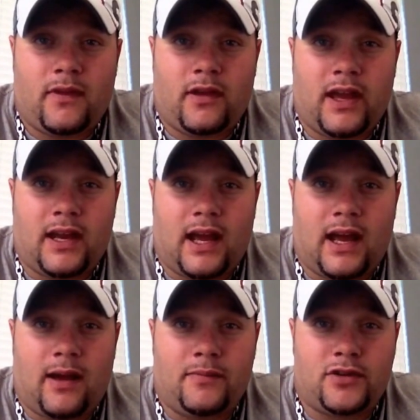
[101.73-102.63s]
and
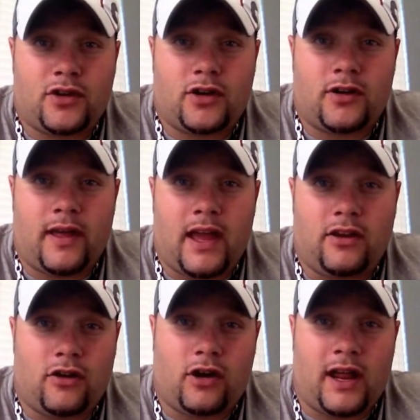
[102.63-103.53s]
I'm sure that
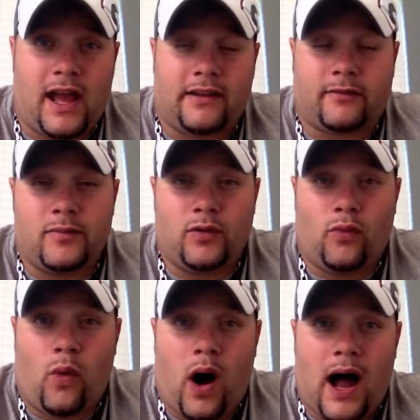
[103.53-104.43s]
you're going to ask me
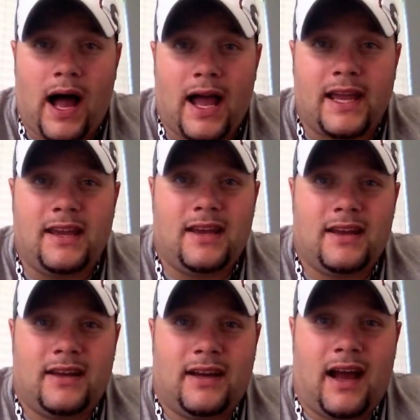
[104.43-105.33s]
why
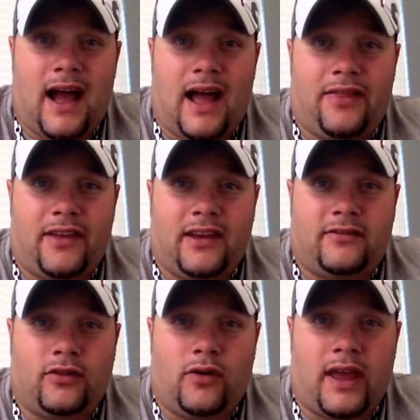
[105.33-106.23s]
I think
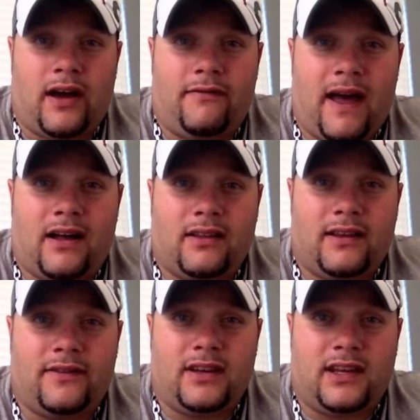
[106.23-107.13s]
SoCal Val
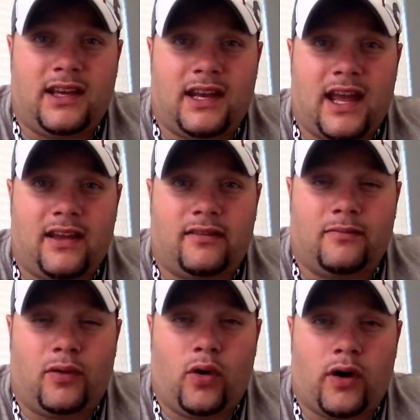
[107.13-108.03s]
leaving TNA is
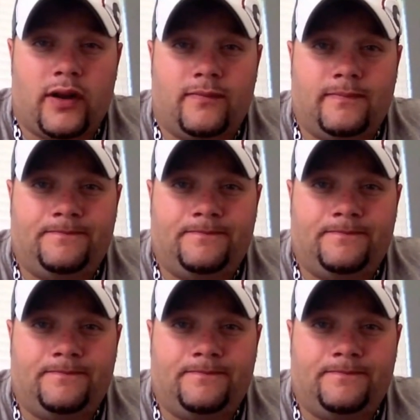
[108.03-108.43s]
important.